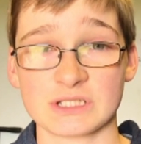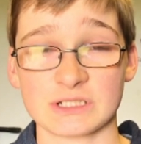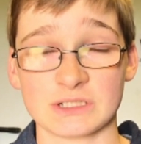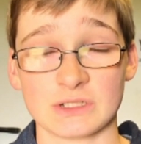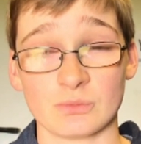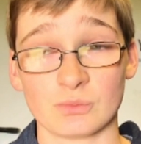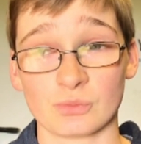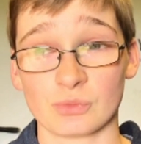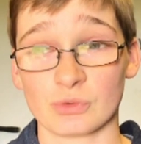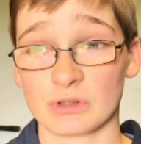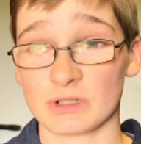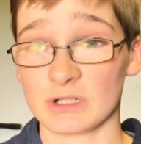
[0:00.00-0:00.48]
and
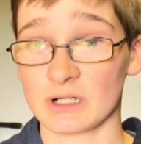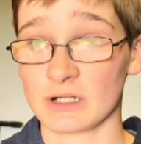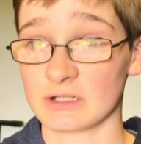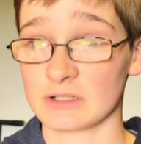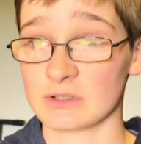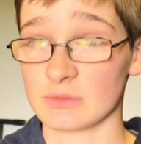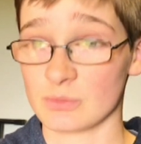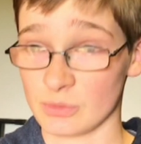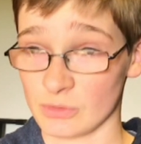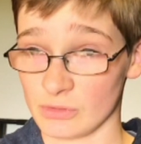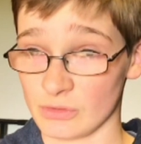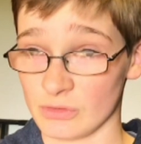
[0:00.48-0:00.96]

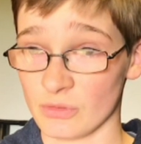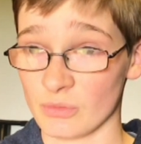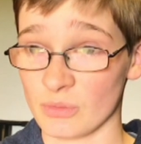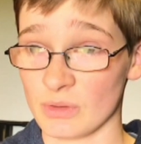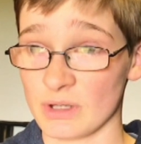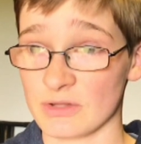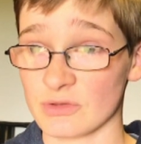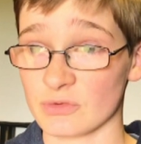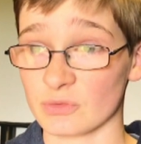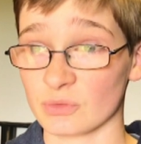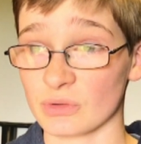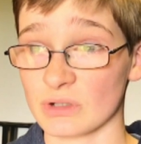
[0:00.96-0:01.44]
unpredictable the
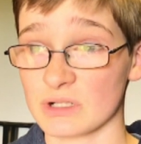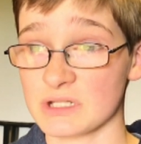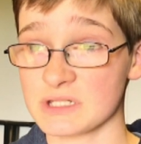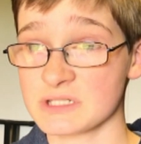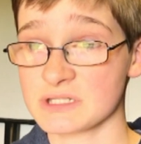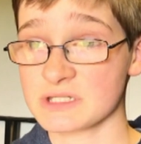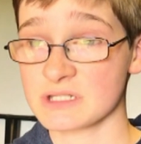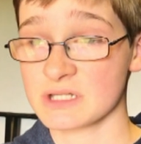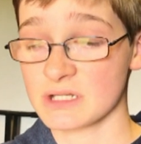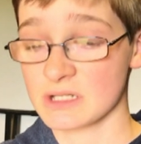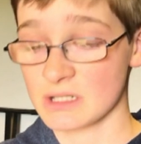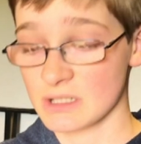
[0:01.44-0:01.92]
weather
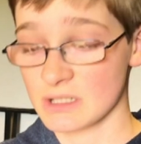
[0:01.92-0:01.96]
is,